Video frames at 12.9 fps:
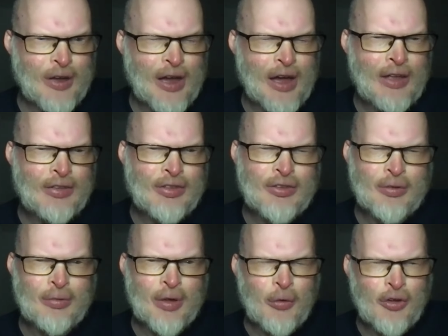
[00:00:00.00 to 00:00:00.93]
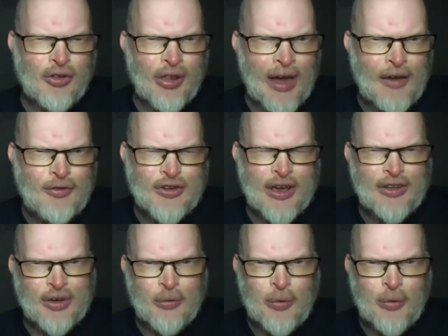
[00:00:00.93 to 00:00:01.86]
And it was life
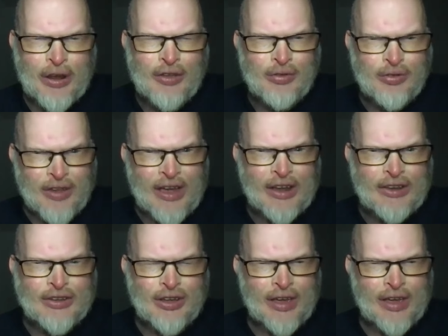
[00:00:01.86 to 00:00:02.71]
changing when he did